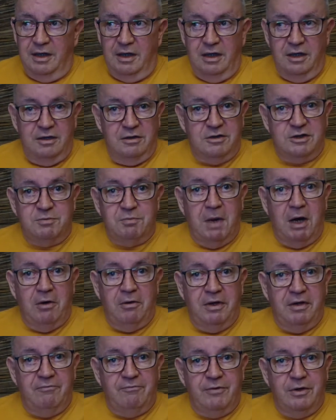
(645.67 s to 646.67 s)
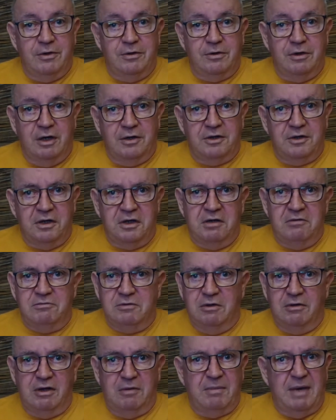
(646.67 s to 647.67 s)
In a small inverter, I think it was
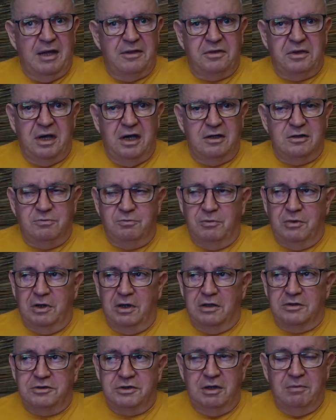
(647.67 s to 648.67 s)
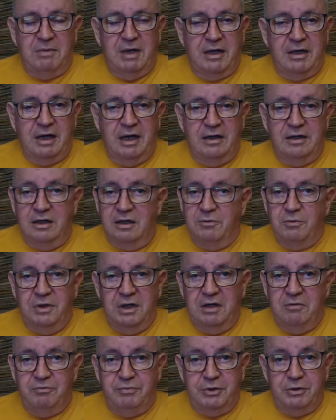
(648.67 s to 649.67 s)
only about 1,000 watts, something like that. It wasn't
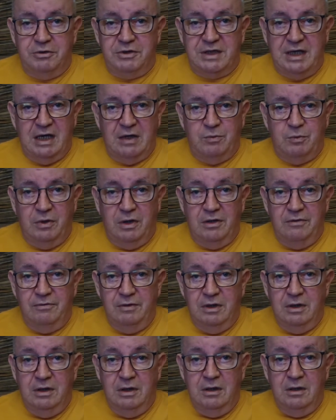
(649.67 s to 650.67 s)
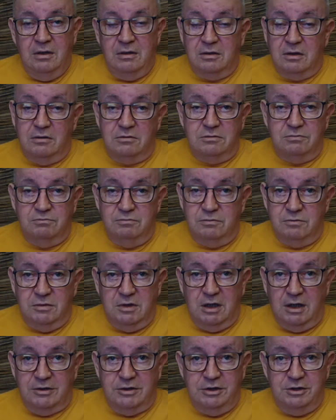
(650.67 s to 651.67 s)
even pure sine wave. Well,
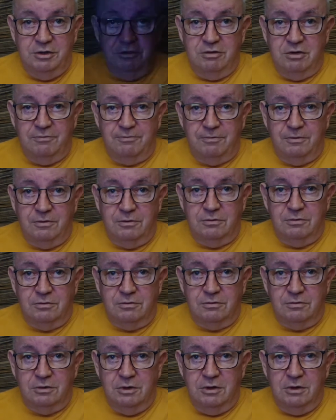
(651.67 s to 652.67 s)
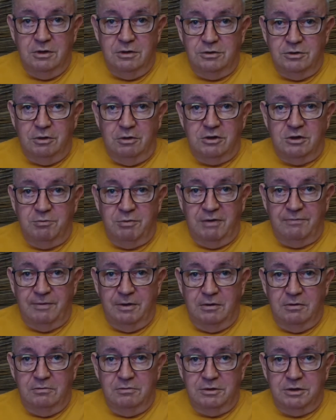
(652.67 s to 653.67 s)
I just used it for charging my
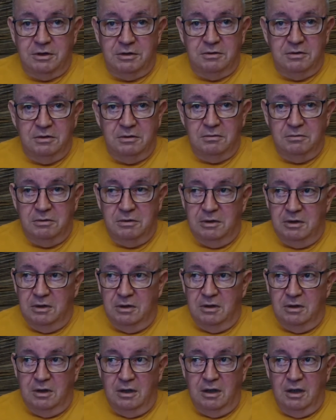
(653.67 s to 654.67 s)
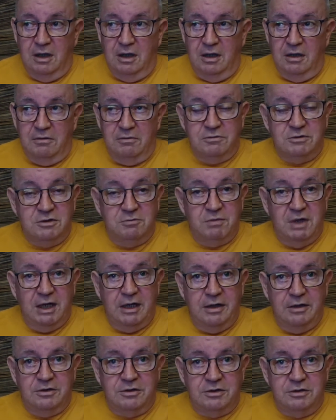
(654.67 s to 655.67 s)
phones and some
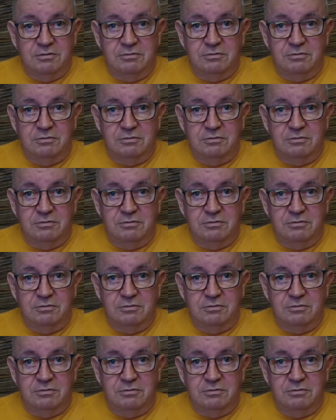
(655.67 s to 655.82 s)
lights